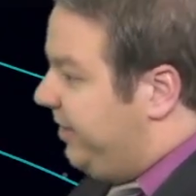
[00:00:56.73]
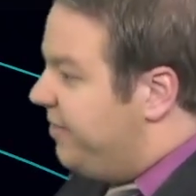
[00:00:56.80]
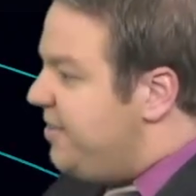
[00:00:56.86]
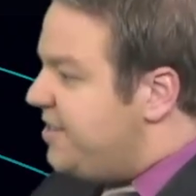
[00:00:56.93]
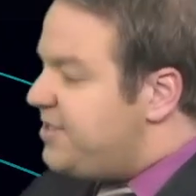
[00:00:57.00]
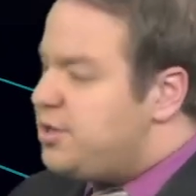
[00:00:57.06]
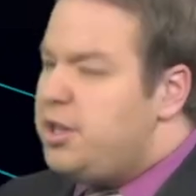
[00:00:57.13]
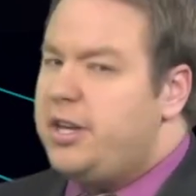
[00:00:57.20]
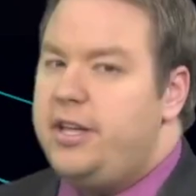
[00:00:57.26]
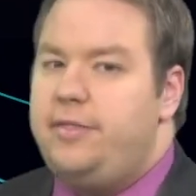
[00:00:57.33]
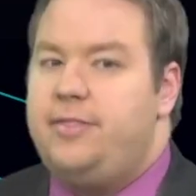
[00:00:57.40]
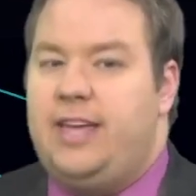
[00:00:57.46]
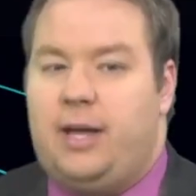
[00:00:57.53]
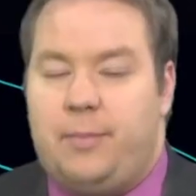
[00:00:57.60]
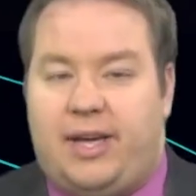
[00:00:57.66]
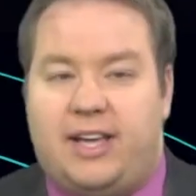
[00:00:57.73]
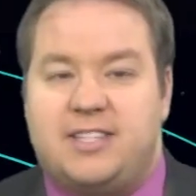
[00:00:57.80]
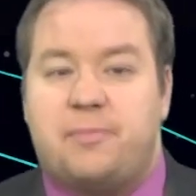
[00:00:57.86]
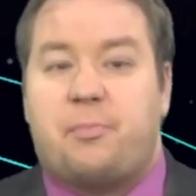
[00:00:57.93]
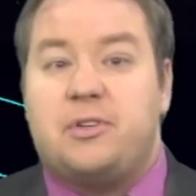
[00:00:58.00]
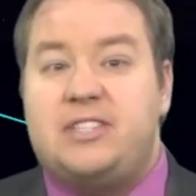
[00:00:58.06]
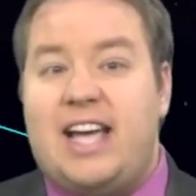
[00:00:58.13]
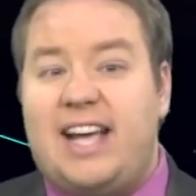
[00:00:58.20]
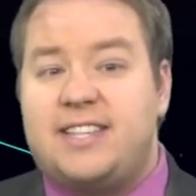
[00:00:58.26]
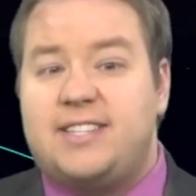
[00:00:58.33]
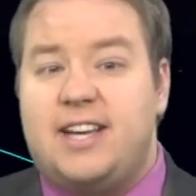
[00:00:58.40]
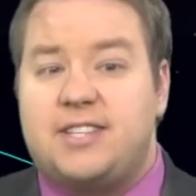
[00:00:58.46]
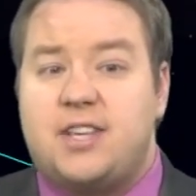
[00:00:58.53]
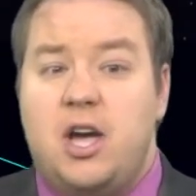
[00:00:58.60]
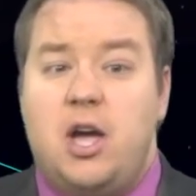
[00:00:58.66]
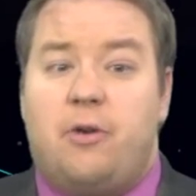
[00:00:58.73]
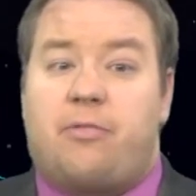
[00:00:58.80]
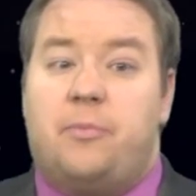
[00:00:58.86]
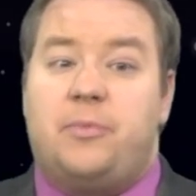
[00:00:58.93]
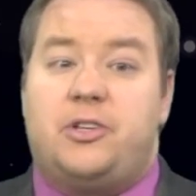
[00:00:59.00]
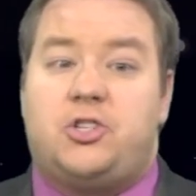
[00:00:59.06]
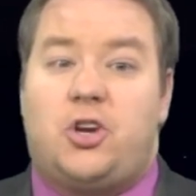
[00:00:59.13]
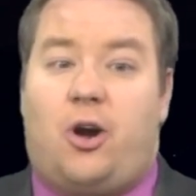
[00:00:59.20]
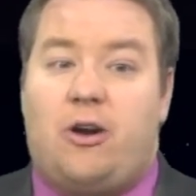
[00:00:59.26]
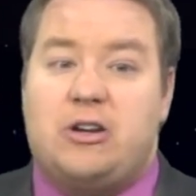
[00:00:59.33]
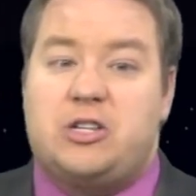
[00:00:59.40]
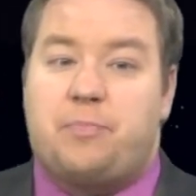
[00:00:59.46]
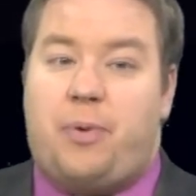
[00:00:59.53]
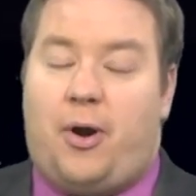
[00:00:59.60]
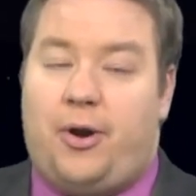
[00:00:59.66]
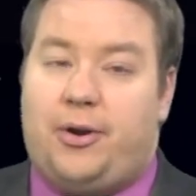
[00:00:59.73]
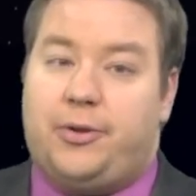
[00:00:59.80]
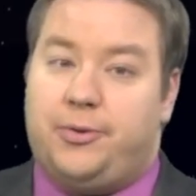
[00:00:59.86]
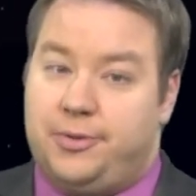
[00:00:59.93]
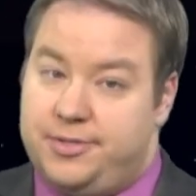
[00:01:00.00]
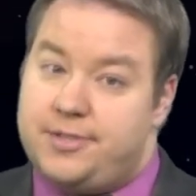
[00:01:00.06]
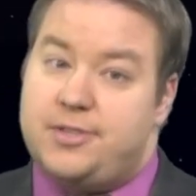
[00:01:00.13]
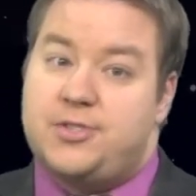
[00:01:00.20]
and this is a good thing because it protects us from the charged particles,